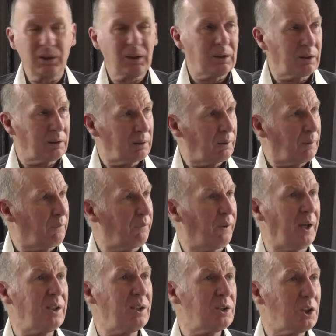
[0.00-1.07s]
He
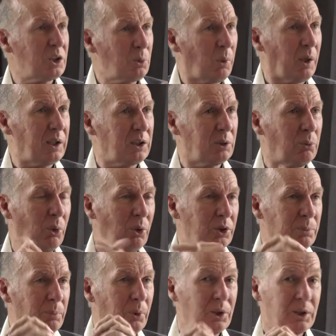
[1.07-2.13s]
finds his way
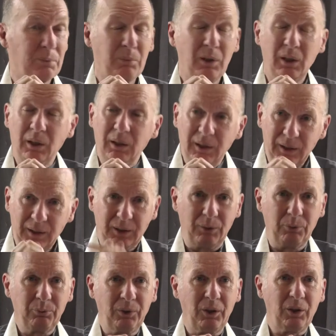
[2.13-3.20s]
towards Buddhism, he
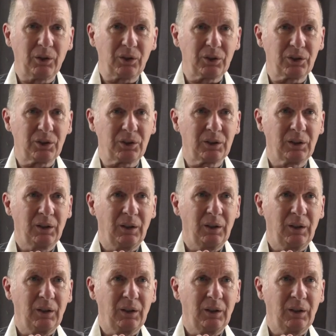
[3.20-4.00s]
converts,